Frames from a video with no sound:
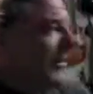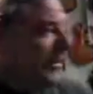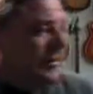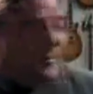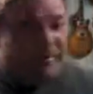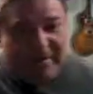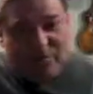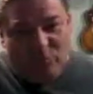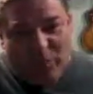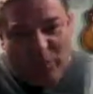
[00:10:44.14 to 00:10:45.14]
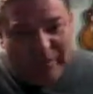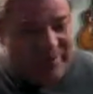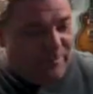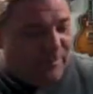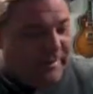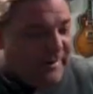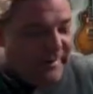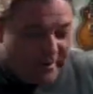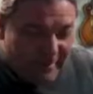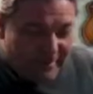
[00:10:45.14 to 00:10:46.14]
written, but I did it in
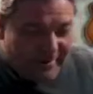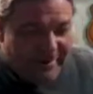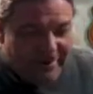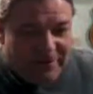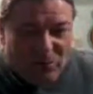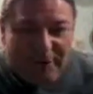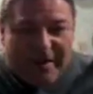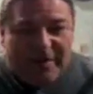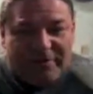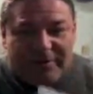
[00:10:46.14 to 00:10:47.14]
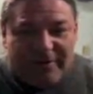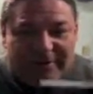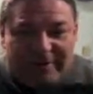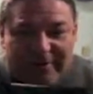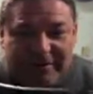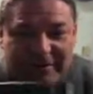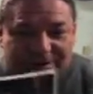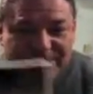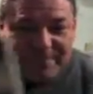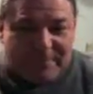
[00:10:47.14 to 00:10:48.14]
2000. It's Guitarist
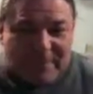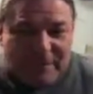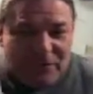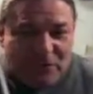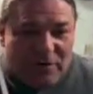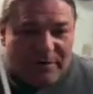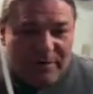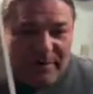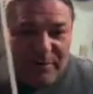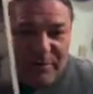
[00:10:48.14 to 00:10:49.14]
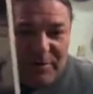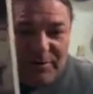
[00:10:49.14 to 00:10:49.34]
Design, Production, and Repair.